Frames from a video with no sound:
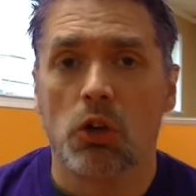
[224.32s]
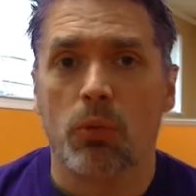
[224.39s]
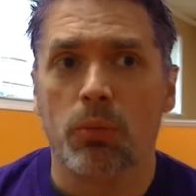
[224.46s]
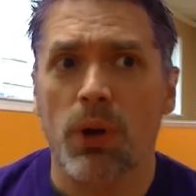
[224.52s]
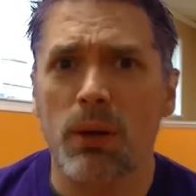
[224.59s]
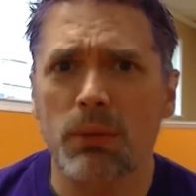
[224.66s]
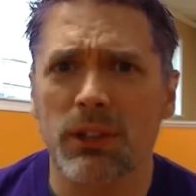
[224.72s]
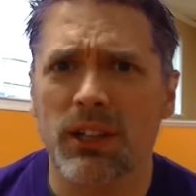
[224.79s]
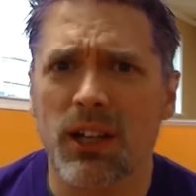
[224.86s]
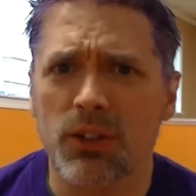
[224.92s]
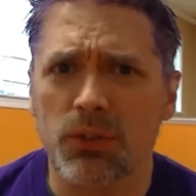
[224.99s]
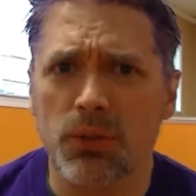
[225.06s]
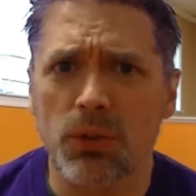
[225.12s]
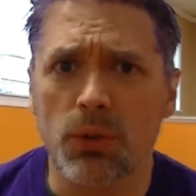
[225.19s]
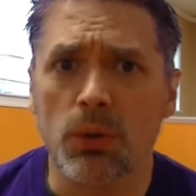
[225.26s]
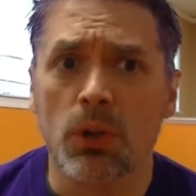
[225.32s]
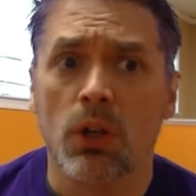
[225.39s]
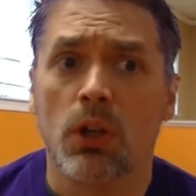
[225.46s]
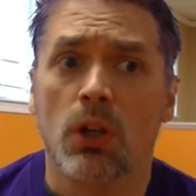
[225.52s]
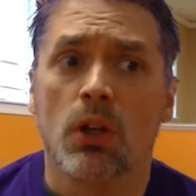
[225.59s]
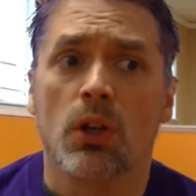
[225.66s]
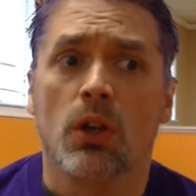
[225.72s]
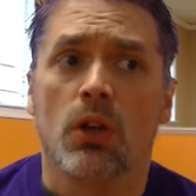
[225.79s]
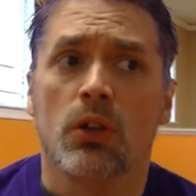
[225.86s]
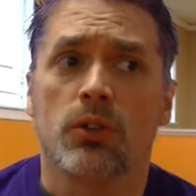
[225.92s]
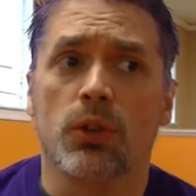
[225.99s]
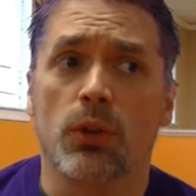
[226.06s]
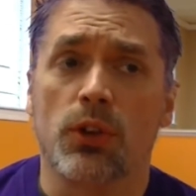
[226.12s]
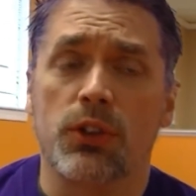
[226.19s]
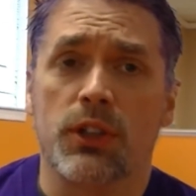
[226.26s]
Probably not true.
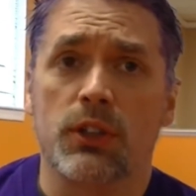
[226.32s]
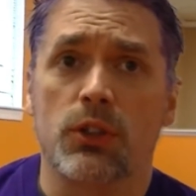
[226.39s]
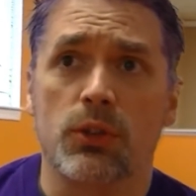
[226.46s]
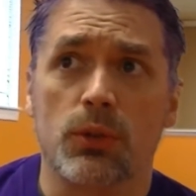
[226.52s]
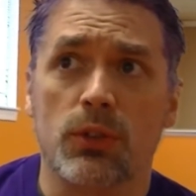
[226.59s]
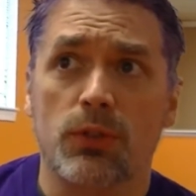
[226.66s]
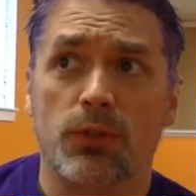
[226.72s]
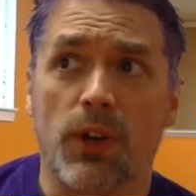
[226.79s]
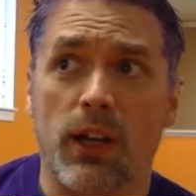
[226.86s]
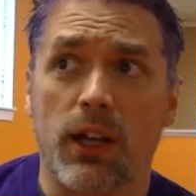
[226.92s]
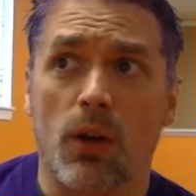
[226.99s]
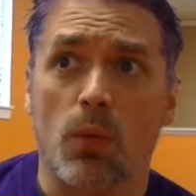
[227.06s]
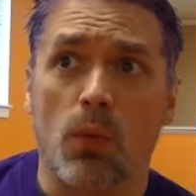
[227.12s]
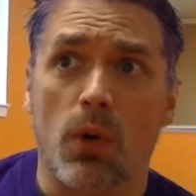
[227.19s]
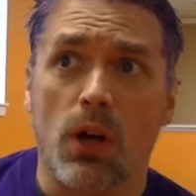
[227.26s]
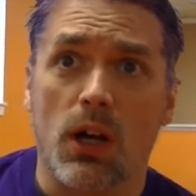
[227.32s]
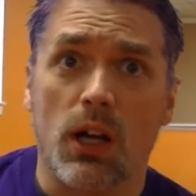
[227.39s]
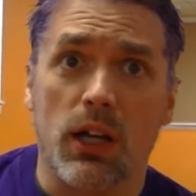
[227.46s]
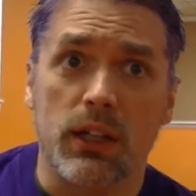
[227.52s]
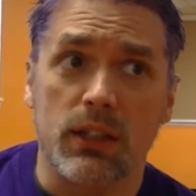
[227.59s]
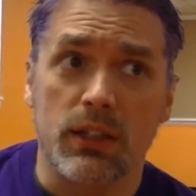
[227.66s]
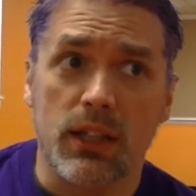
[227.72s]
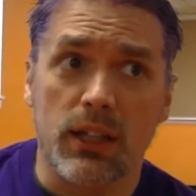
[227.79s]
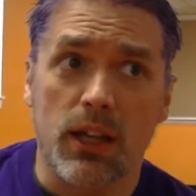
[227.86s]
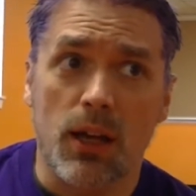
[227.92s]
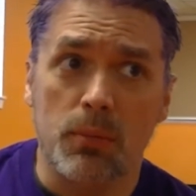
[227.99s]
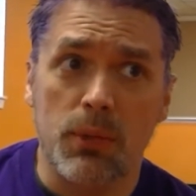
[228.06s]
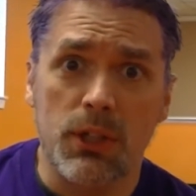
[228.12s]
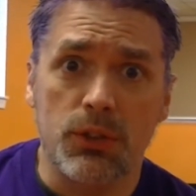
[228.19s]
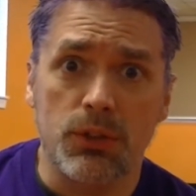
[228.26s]
So the thing to do is find out, why did they
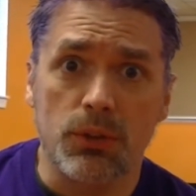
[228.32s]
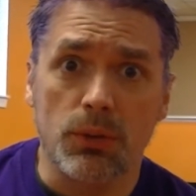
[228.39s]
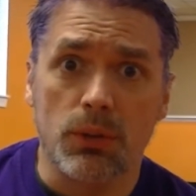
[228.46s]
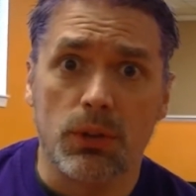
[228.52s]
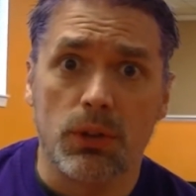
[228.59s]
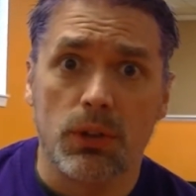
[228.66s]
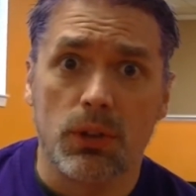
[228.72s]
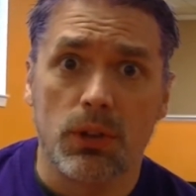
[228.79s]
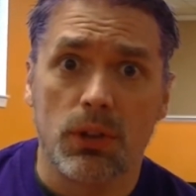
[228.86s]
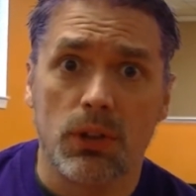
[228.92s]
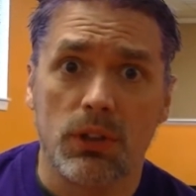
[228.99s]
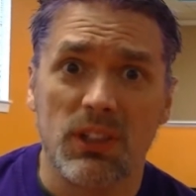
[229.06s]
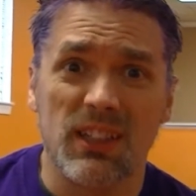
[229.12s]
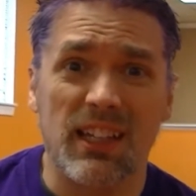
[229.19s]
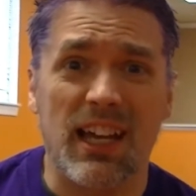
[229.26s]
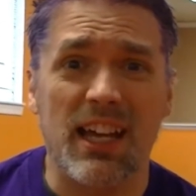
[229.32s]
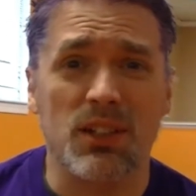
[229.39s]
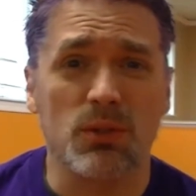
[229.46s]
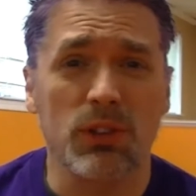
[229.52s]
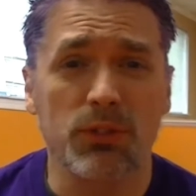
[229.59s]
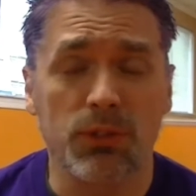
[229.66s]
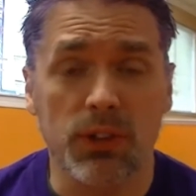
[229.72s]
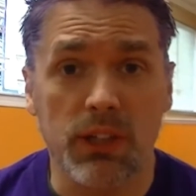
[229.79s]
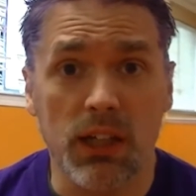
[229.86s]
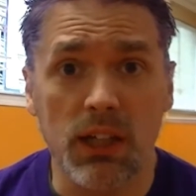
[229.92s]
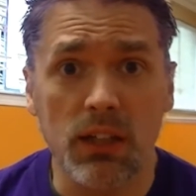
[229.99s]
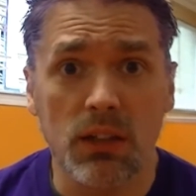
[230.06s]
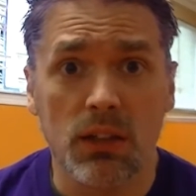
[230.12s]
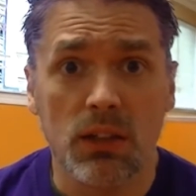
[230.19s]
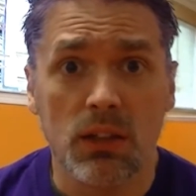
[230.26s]
not meet you? Did they actually
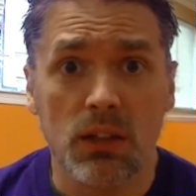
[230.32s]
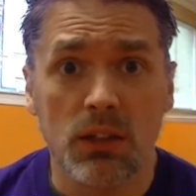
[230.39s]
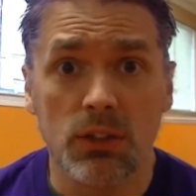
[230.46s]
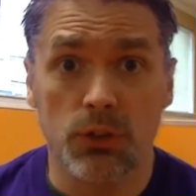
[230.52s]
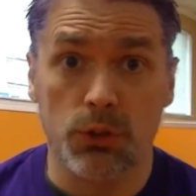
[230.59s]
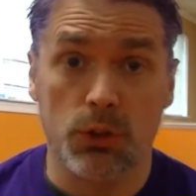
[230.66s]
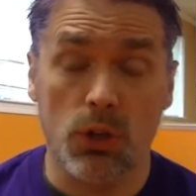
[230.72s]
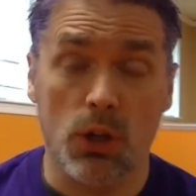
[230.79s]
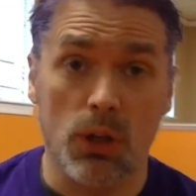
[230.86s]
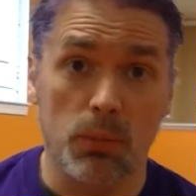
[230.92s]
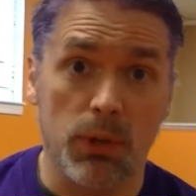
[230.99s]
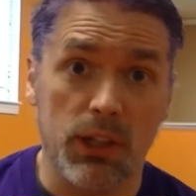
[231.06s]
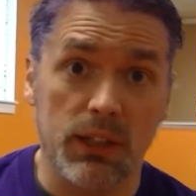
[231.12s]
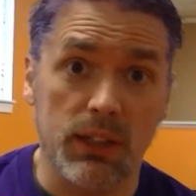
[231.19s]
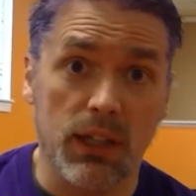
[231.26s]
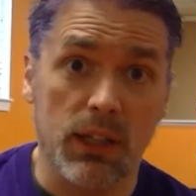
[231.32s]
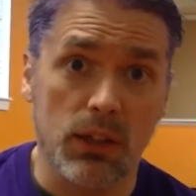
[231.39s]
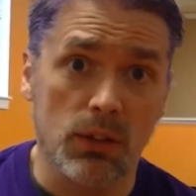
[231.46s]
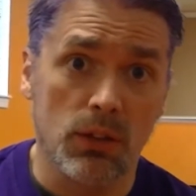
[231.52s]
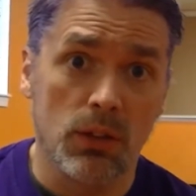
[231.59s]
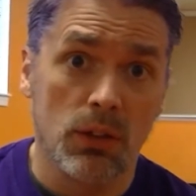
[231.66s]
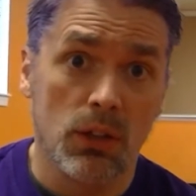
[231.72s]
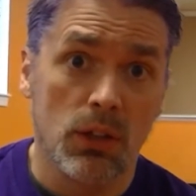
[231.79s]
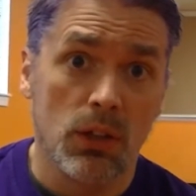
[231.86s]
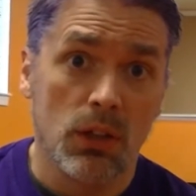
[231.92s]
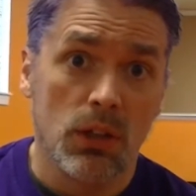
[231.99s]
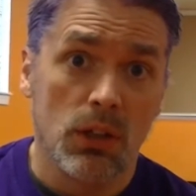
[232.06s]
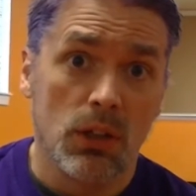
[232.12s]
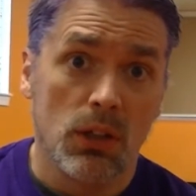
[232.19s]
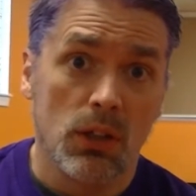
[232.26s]
forget? Did their car break down?
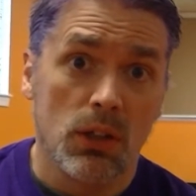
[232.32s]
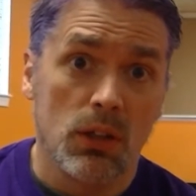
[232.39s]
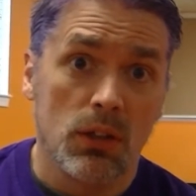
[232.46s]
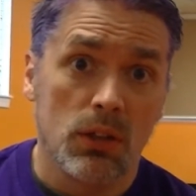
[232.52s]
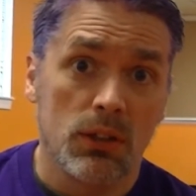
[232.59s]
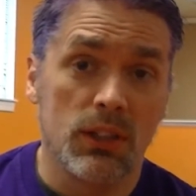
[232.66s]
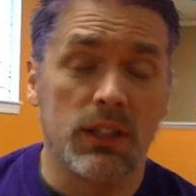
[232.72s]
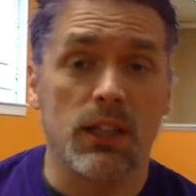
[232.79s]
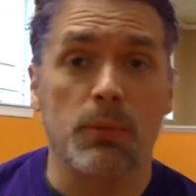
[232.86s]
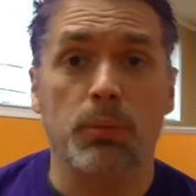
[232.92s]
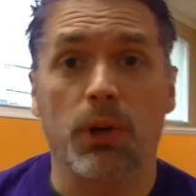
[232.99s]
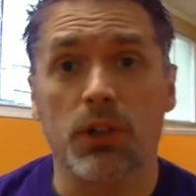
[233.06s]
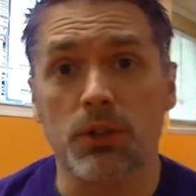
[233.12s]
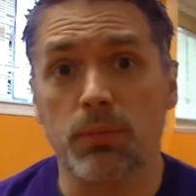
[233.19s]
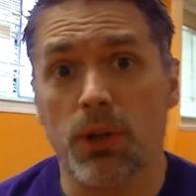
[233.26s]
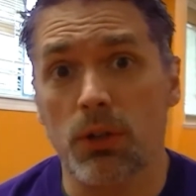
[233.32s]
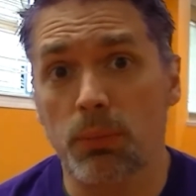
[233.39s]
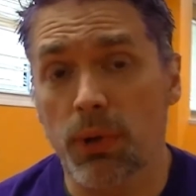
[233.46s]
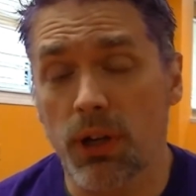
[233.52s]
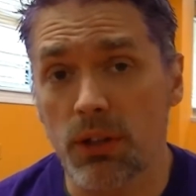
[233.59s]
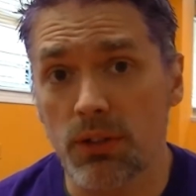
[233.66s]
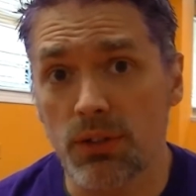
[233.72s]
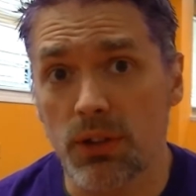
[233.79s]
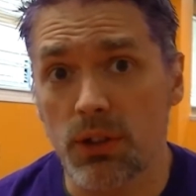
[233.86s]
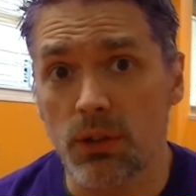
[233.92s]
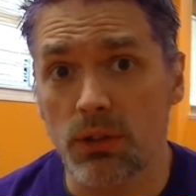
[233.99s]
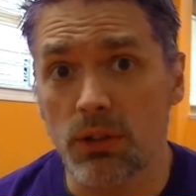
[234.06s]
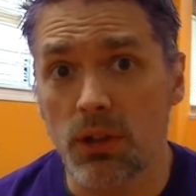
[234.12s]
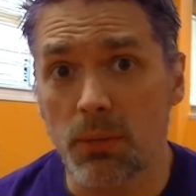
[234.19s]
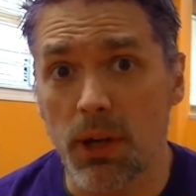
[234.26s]
Did they get punished by their parents so they
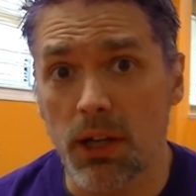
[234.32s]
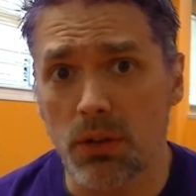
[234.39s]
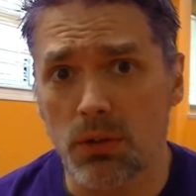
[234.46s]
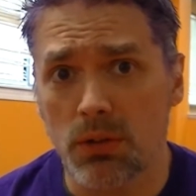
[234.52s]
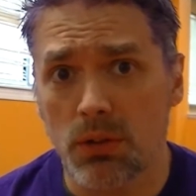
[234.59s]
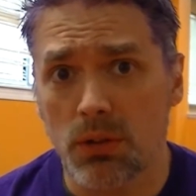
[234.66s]
couldn't come out?